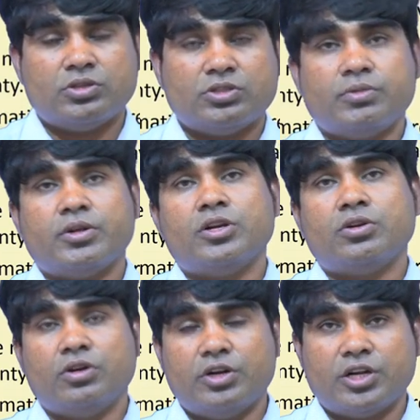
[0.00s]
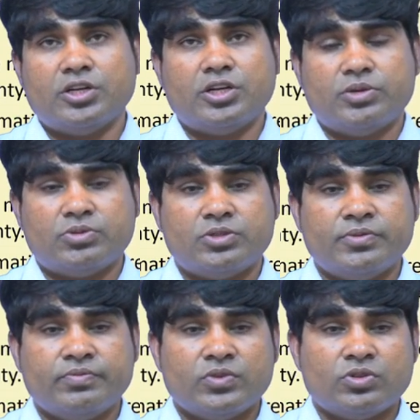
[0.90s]
several alternatives.
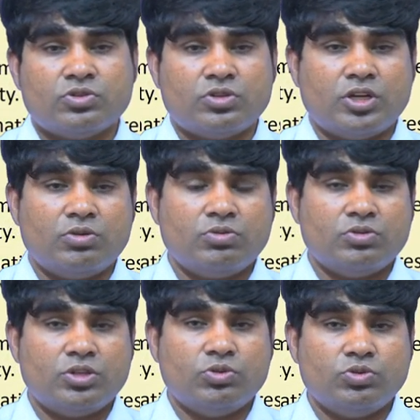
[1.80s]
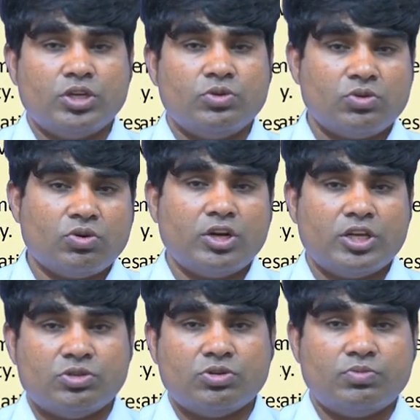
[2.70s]
So, now usually we call
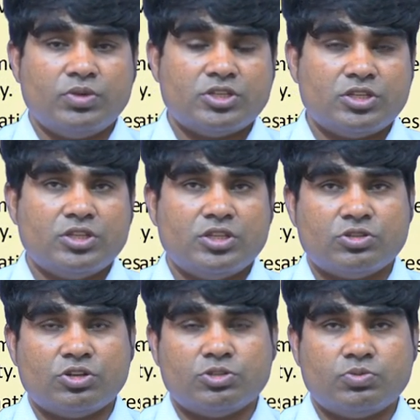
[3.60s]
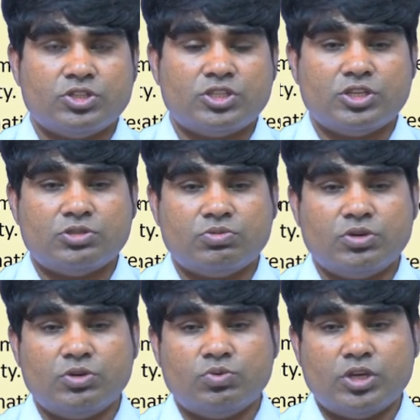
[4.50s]
as best in the search process
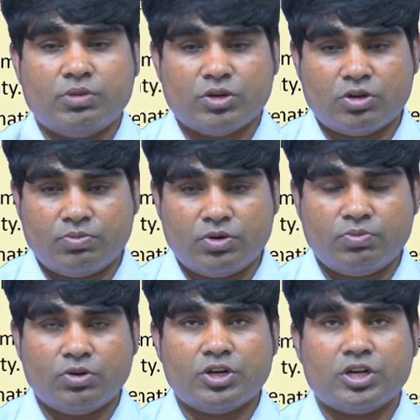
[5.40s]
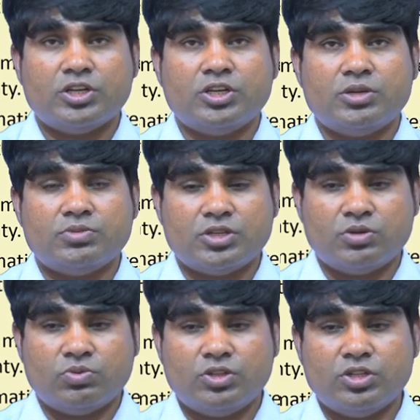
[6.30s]
when we have a couple of alternatives,
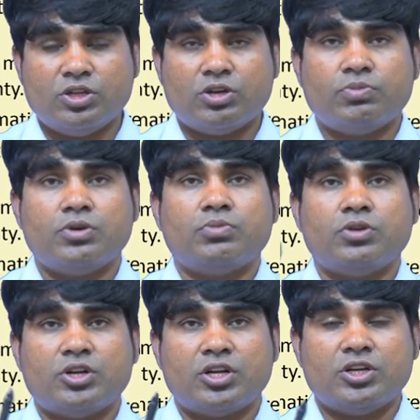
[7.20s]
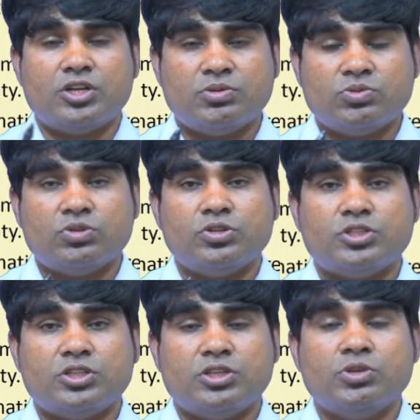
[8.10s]
and within the couple of alternatives we will
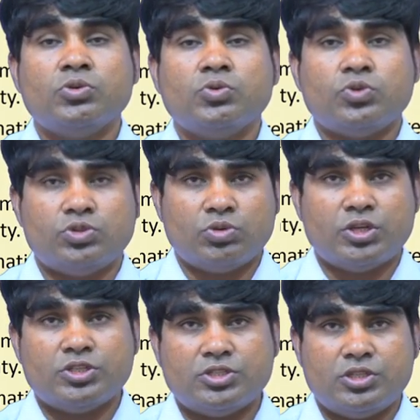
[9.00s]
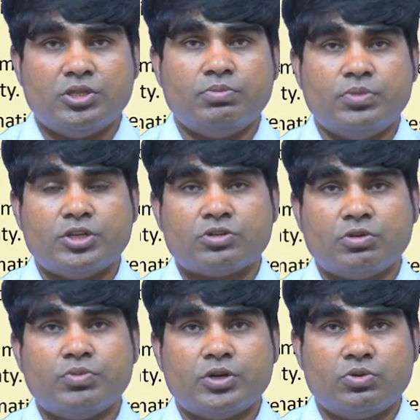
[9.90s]
see which one is the best
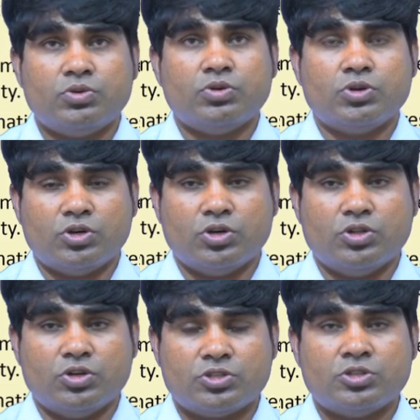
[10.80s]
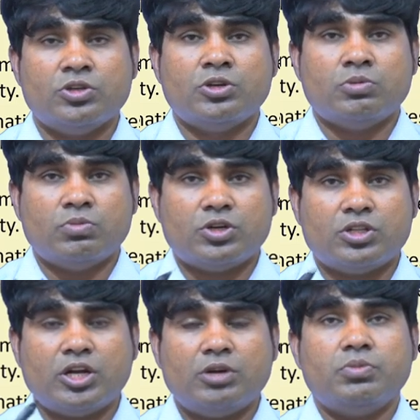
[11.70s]
compared to others,
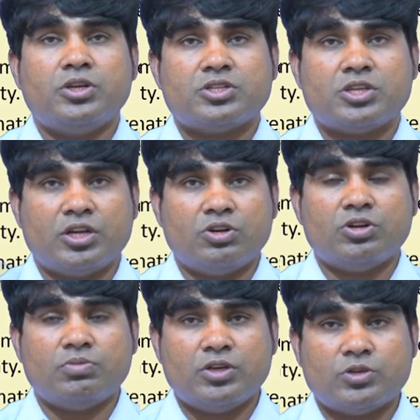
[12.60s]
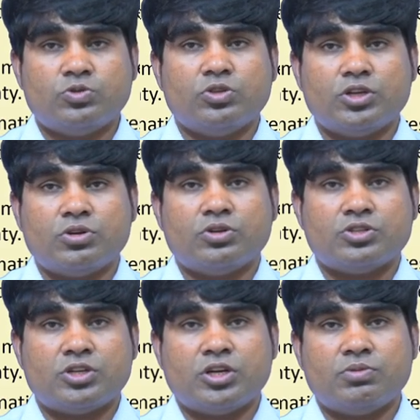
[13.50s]
but that best cannot be actually
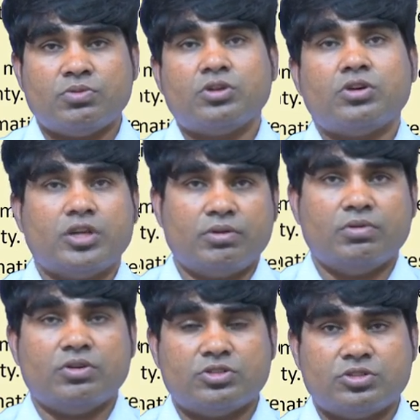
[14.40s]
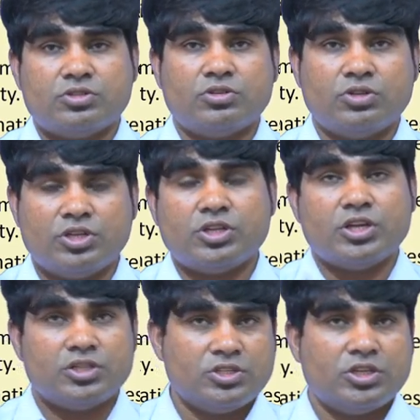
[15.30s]
constant forever. So, it
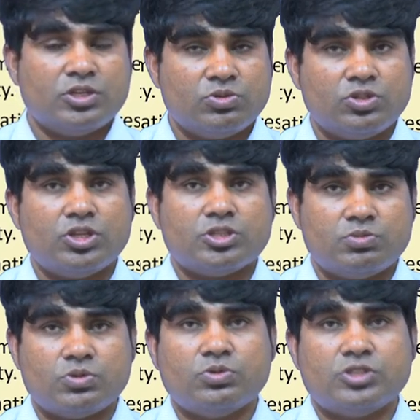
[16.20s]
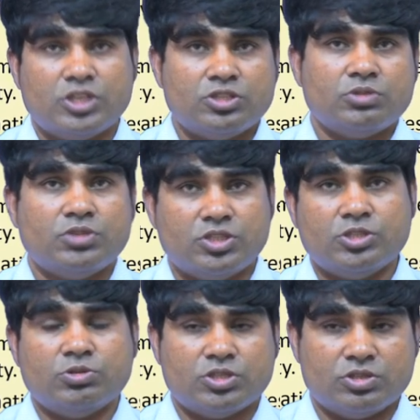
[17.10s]
can change with respect to change of the
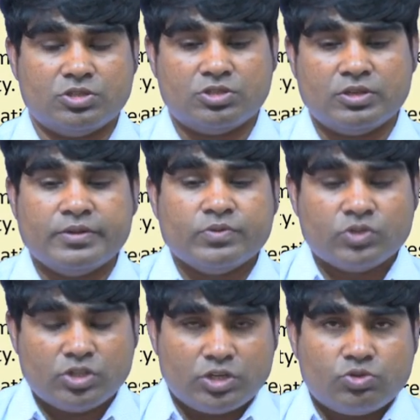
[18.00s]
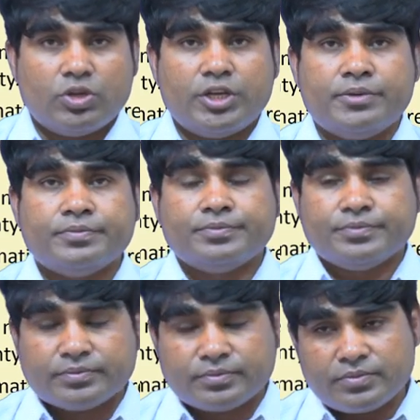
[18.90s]
situations. So, that is why
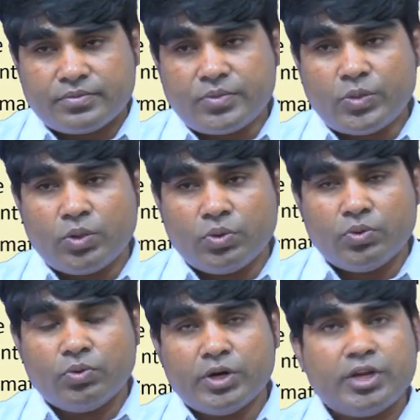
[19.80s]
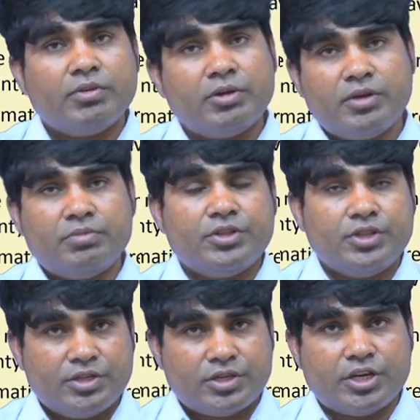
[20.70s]
whatever may be
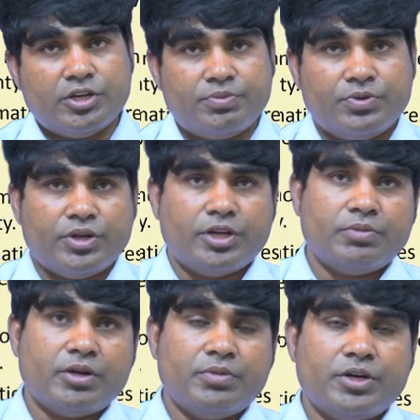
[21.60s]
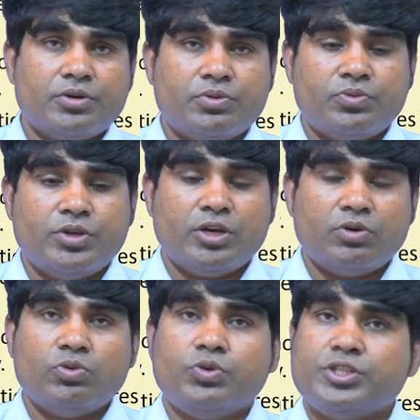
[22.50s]
the kind of environment, we are
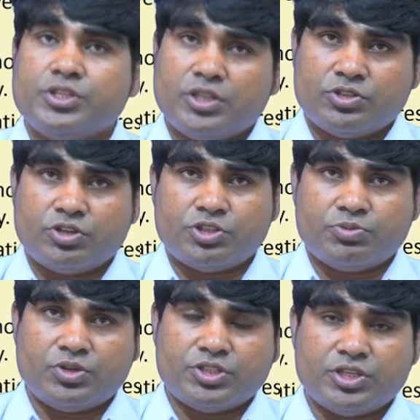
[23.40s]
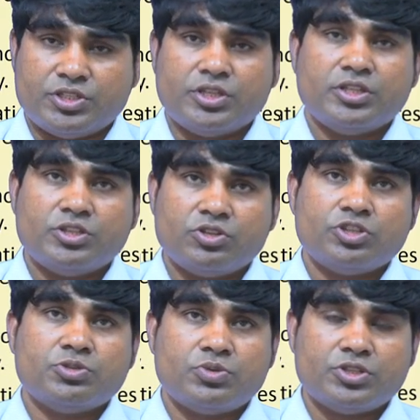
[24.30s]
always in the search process, and the
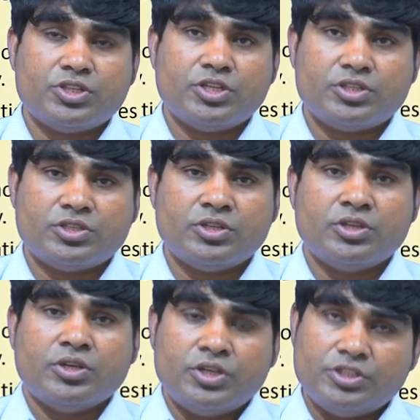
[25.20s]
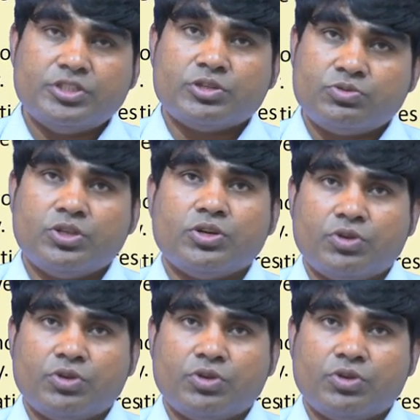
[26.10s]
search process is actually